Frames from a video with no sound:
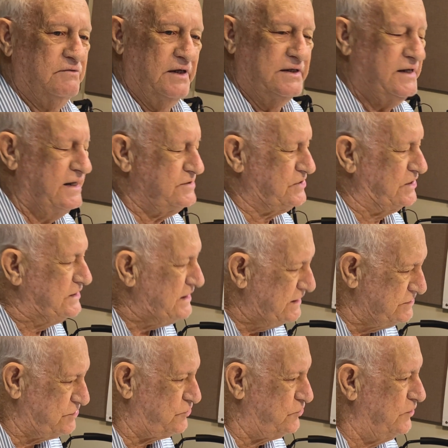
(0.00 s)
has a
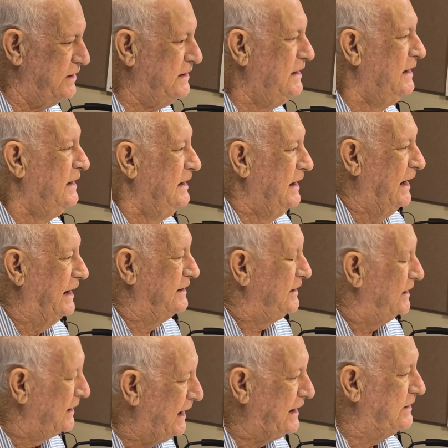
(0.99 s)
history and a
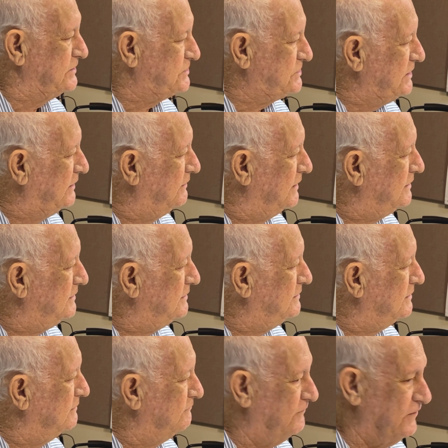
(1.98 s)
legacy that
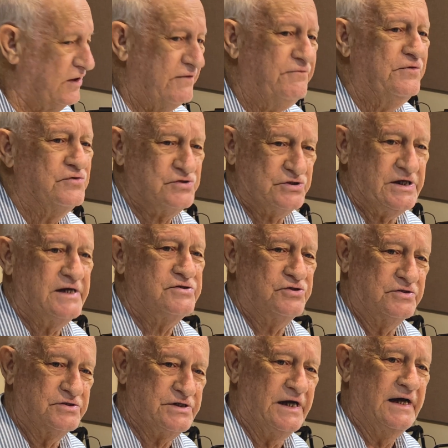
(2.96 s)
very few
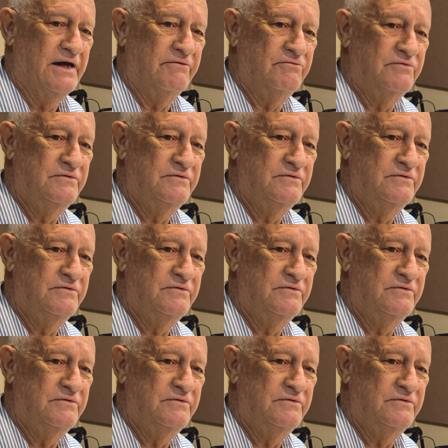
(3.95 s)
stations have.